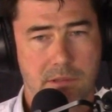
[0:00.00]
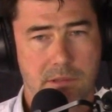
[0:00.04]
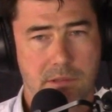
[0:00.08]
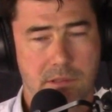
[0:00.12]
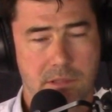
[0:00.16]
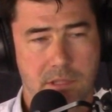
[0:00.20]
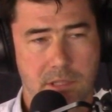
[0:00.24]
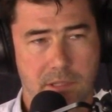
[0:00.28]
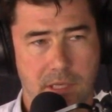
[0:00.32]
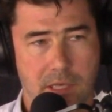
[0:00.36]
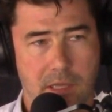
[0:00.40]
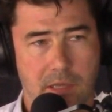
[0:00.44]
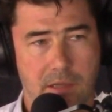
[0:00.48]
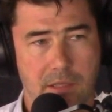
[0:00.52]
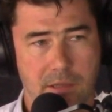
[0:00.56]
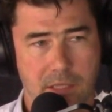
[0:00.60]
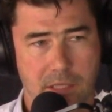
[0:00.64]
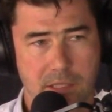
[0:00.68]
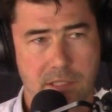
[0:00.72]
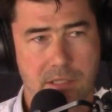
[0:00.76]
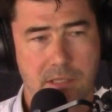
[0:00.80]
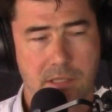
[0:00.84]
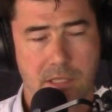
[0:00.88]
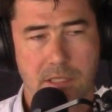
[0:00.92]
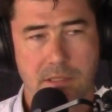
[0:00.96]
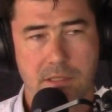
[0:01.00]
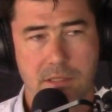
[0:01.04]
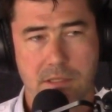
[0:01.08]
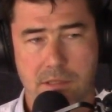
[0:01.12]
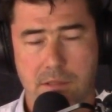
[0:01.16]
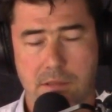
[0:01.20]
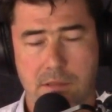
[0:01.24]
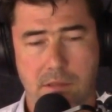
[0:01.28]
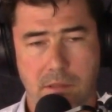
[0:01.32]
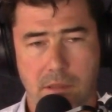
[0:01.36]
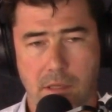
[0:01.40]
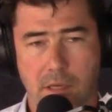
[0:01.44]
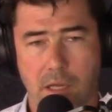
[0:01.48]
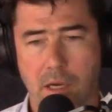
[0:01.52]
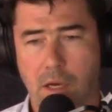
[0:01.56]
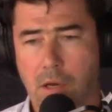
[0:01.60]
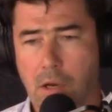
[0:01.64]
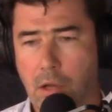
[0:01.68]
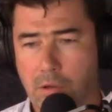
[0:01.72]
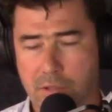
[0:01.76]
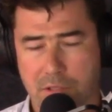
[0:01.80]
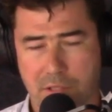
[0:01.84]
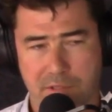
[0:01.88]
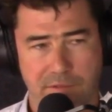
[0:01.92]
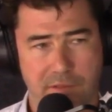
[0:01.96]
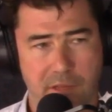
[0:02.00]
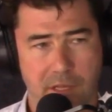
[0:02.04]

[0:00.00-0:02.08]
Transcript: so yeah, I think there's there's lots of